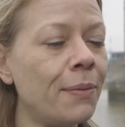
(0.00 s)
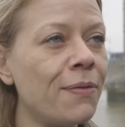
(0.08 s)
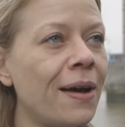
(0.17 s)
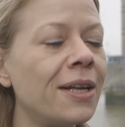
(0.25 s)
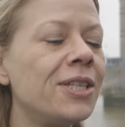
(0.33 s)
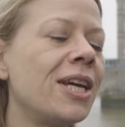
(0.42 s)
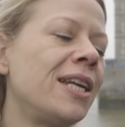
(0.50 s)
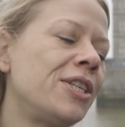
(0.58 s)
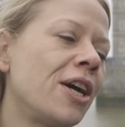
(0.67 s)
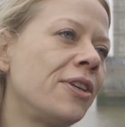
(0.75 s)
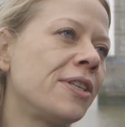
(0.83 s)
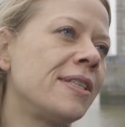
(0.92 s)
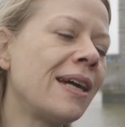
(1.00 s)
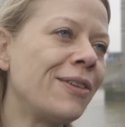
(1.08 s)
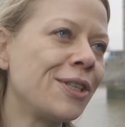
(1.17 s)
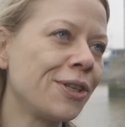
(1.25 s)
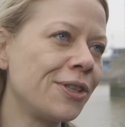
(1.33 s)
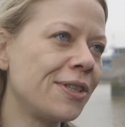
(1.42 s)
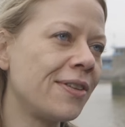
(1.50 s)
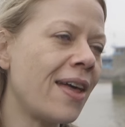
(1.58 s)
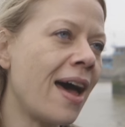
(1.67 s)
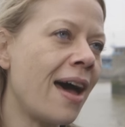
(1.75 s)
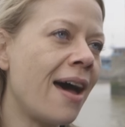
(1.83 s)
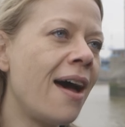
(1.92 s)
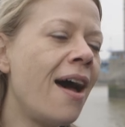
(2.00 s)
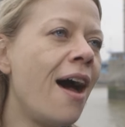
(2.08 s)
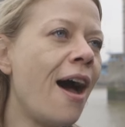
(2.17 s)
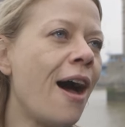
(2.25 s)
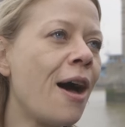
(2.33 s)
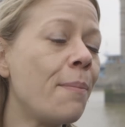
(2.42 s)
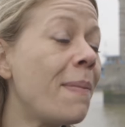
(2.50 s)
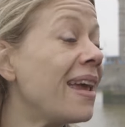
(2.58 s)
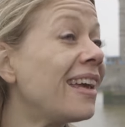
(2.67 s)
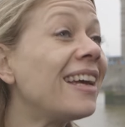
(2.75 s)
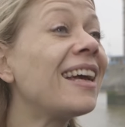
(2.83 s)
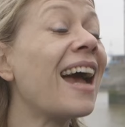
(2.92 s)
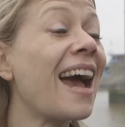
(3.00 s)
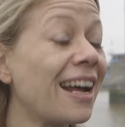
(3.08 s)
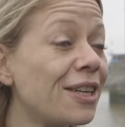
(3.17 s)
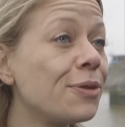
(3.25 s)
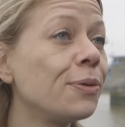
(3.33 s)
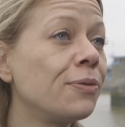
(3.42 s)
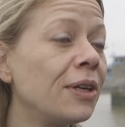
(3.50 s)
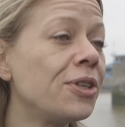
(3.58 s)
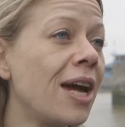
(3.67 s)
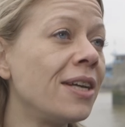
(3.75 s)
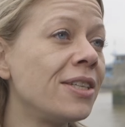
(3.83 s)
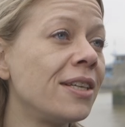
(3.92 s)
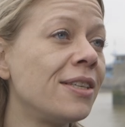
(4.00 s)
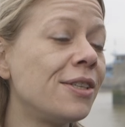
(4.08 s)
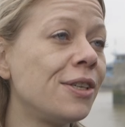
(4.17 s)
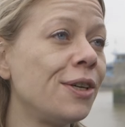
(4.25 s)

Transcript: We've had Jenny Jones and Darren Johnson there making actual real changes